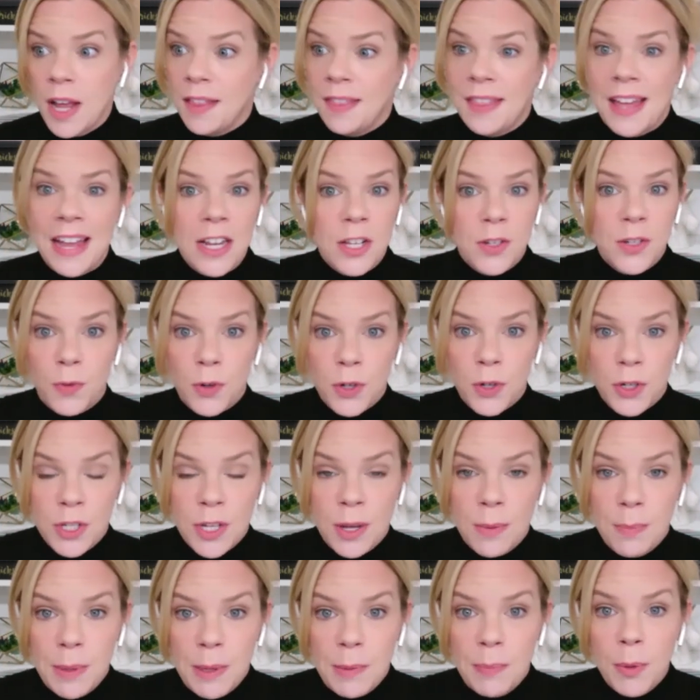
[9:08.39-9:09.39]
That is for
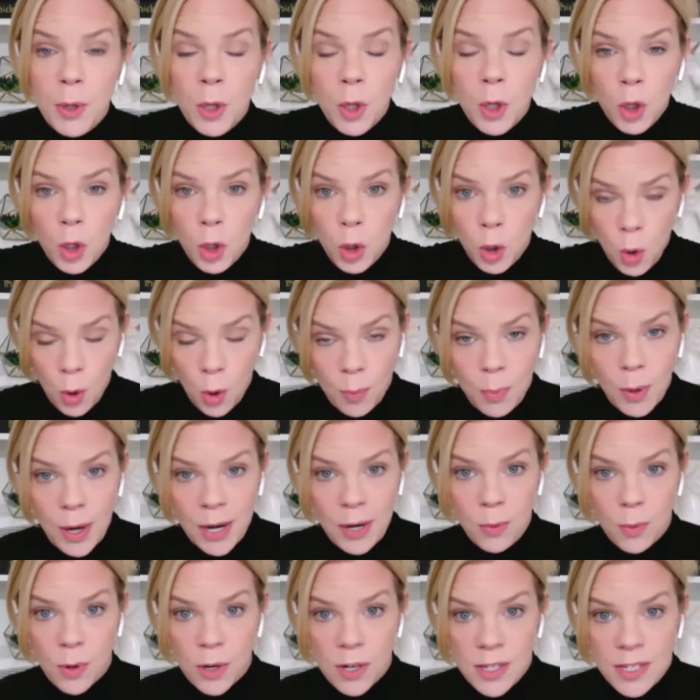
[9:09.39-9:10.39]
some people. Your
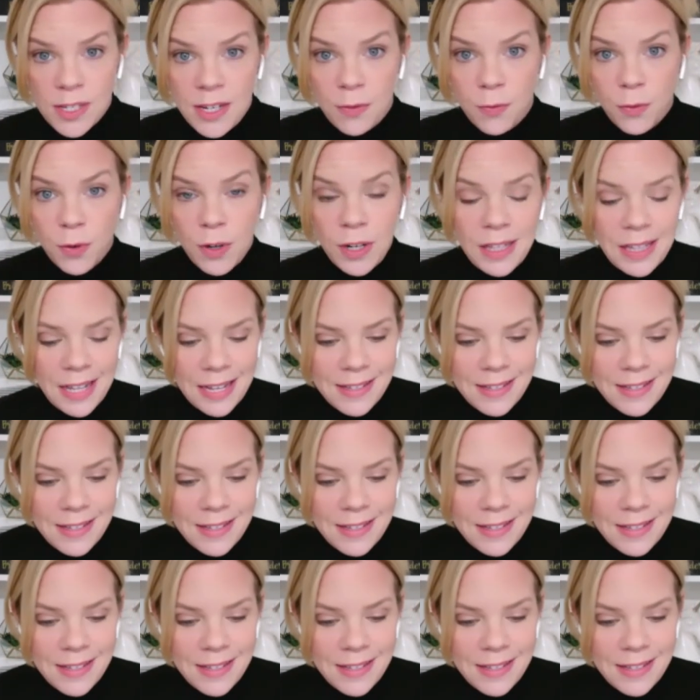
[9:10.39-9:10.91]
brain works different.